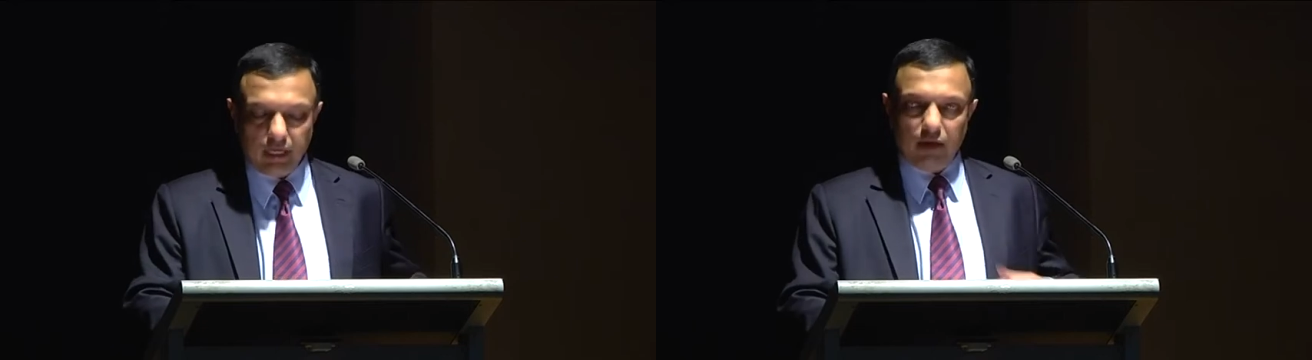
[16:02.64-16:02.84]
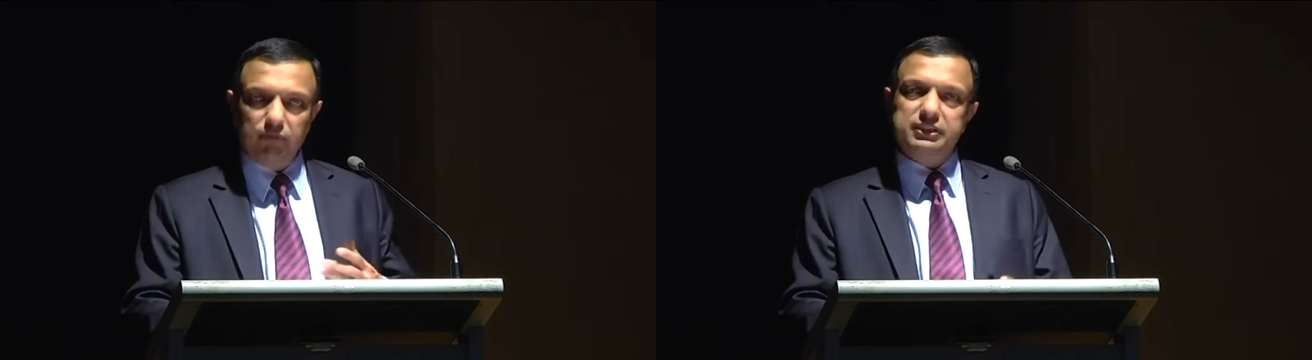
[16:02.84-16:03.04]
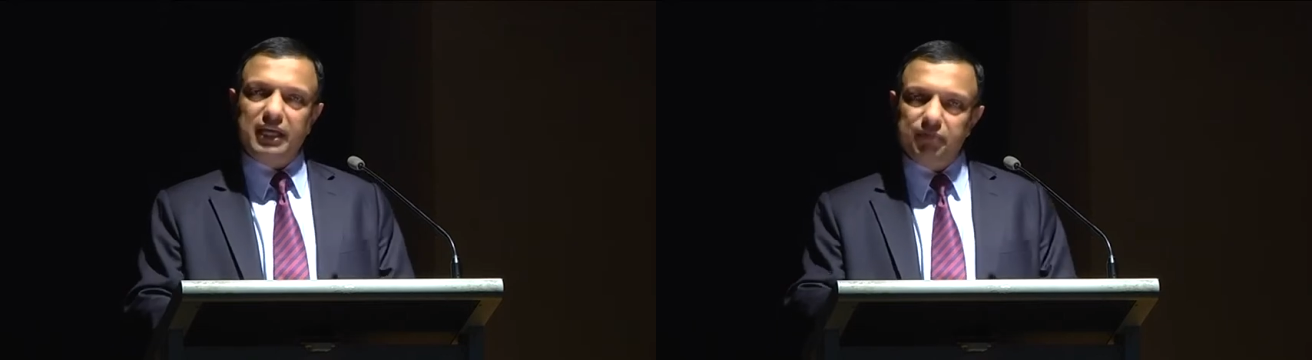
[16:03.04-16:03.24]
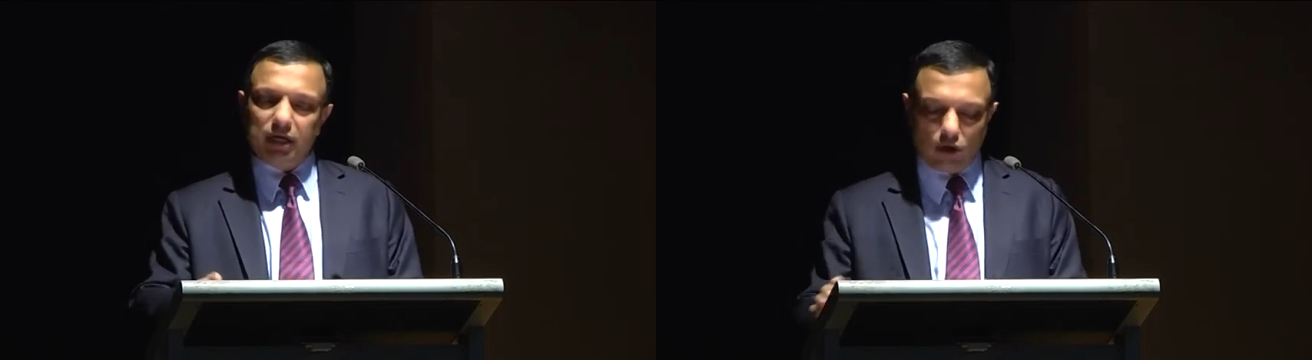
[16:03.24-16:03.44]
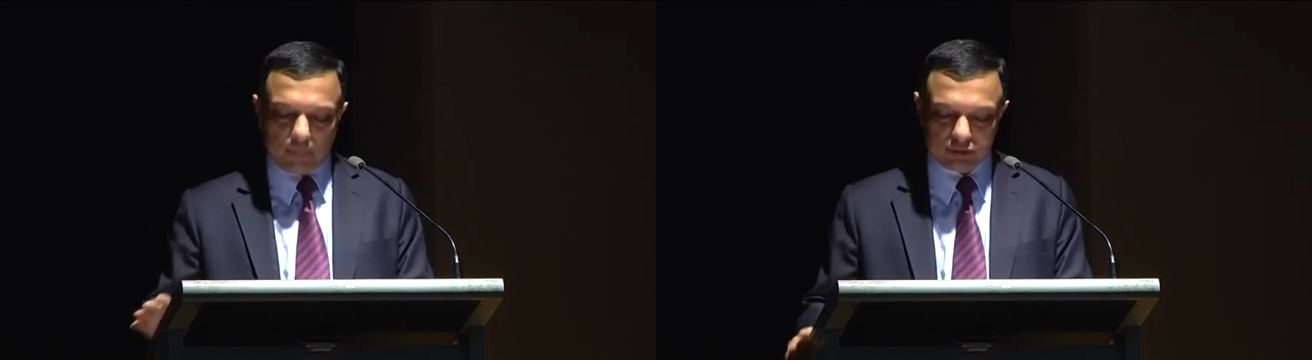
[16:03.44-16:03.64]
and which gave me
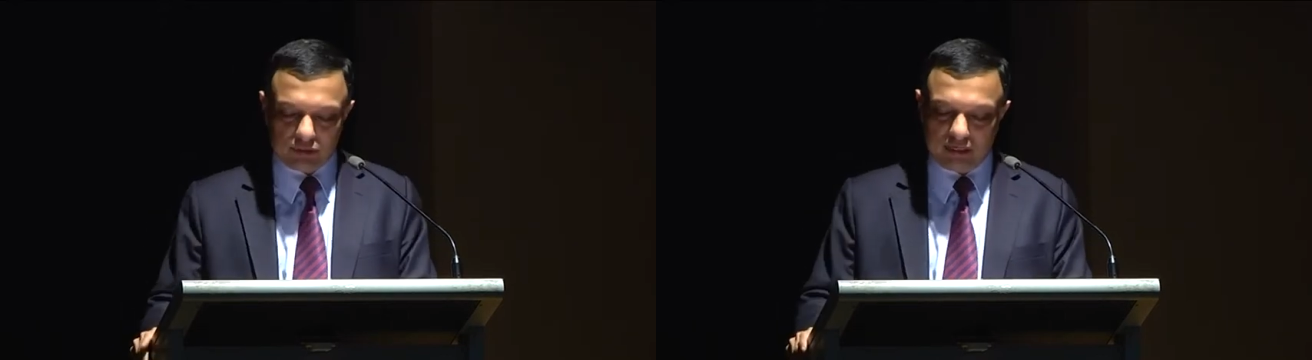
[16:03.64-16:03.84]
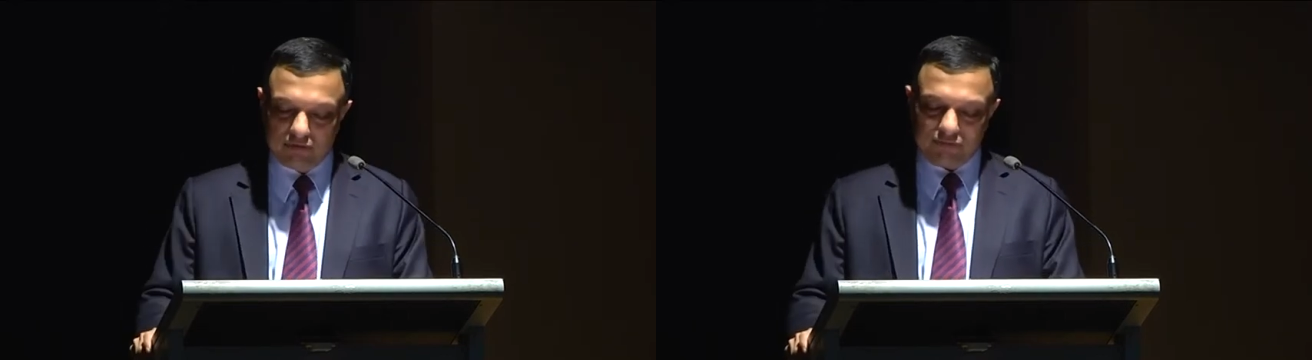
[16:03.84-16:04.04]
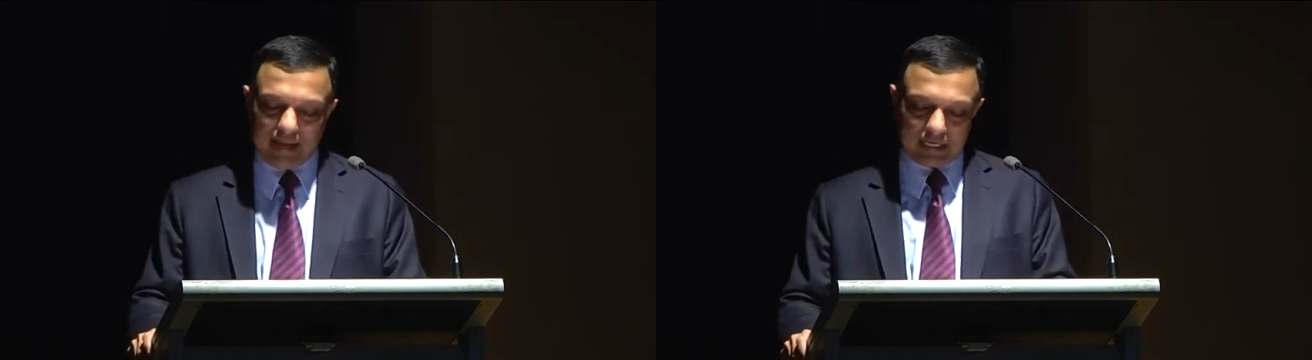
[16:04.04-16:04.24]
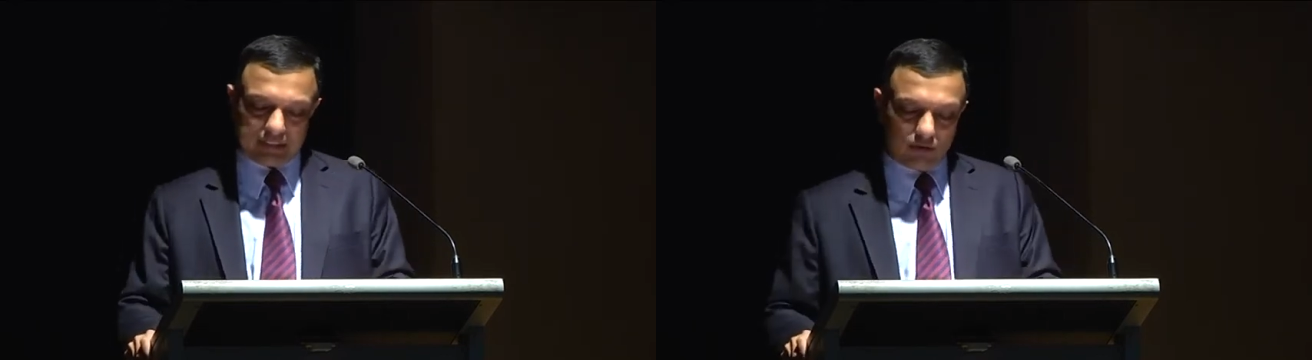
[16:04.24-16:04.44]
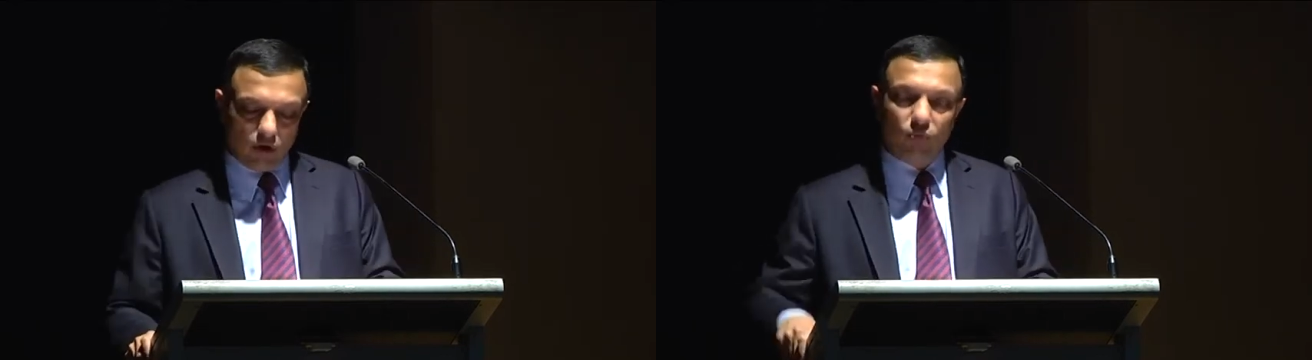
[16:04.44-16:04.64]
an opportunity to
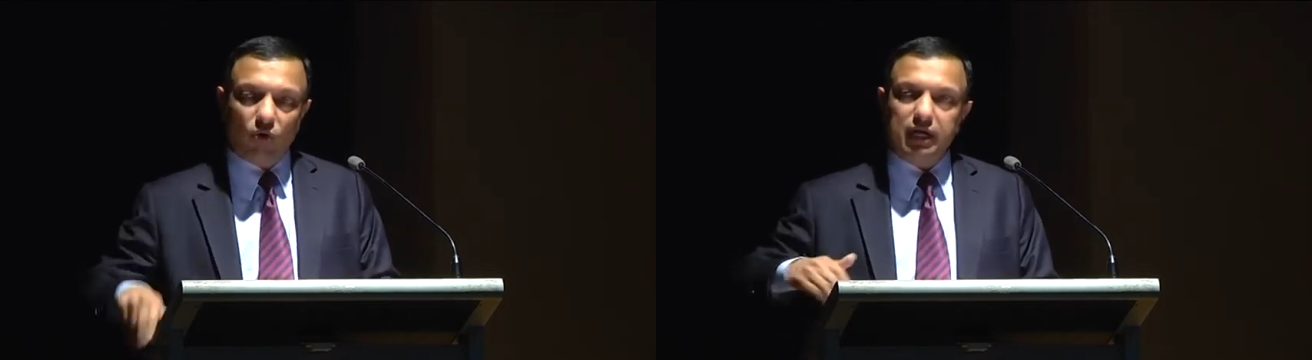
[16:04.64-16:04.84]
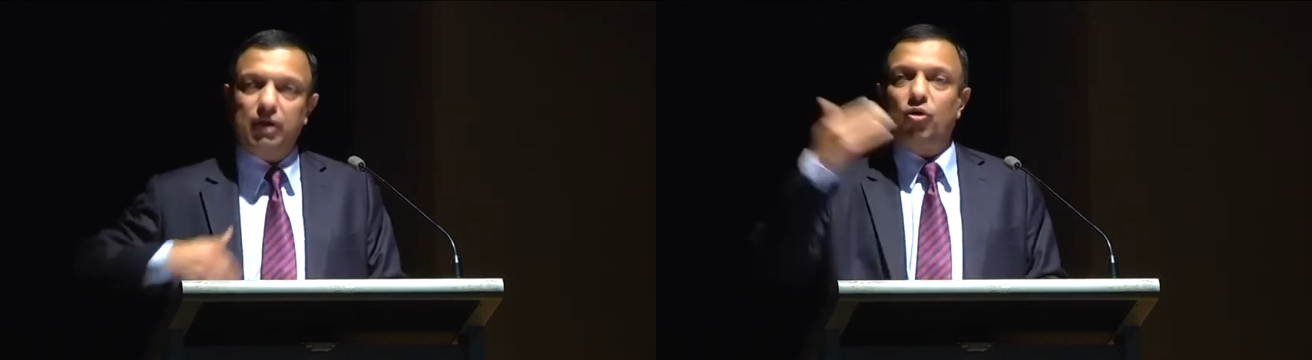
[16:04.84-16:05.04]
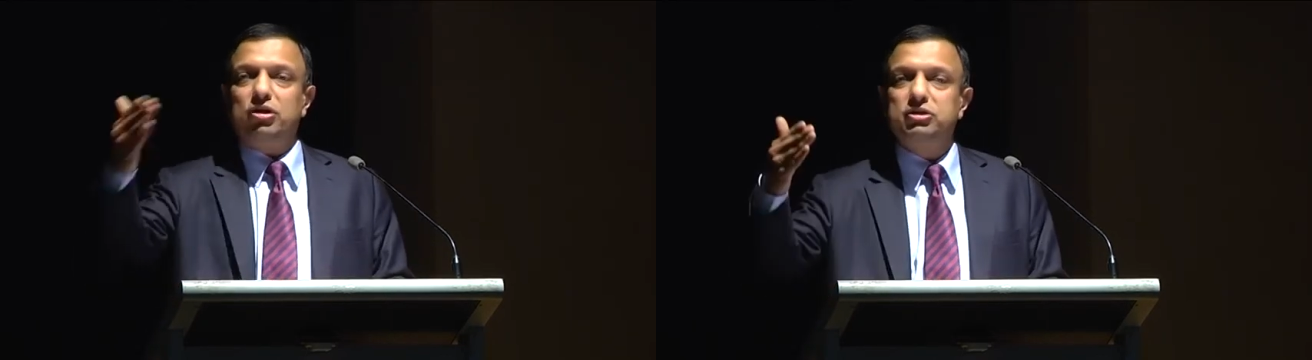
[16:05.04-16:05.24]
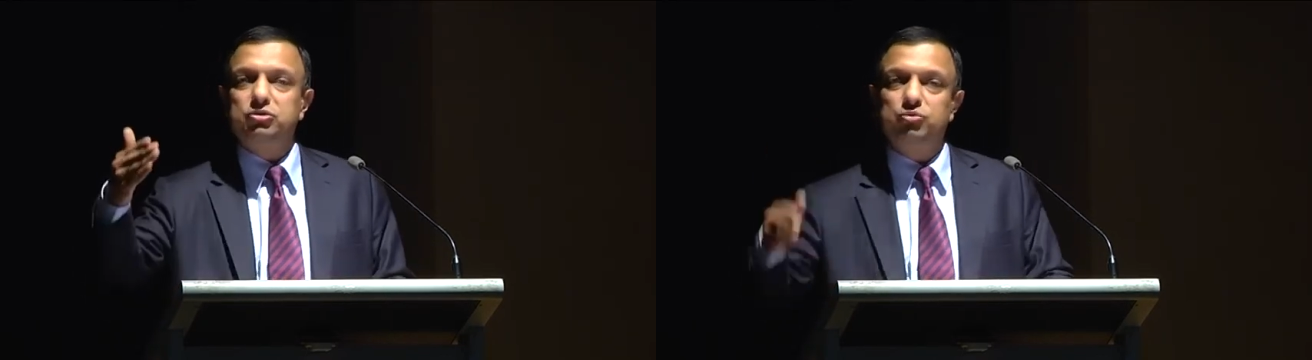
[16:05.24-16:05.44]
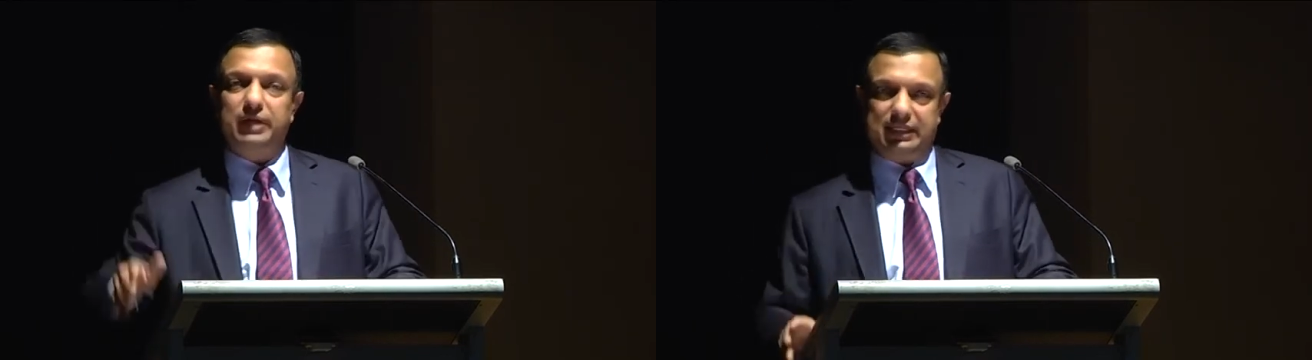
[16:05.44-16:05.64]
reflect on what I wanted
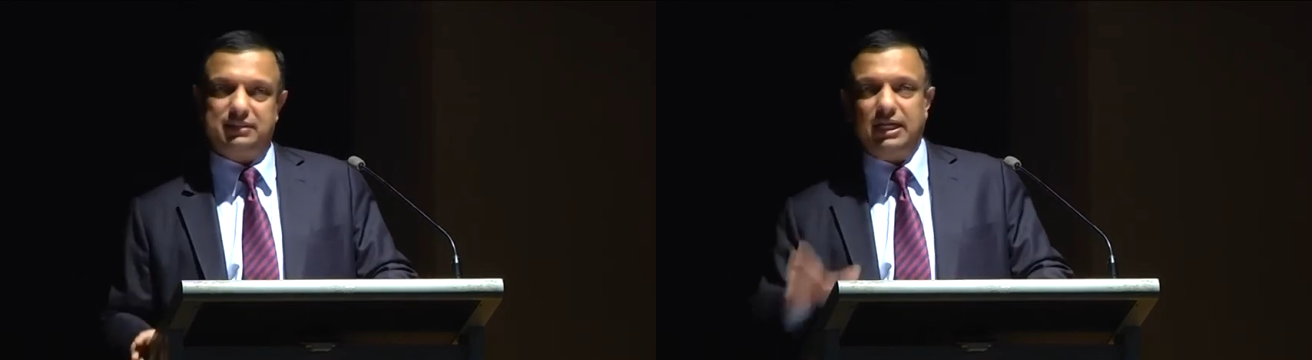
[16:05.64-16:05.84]
to do next.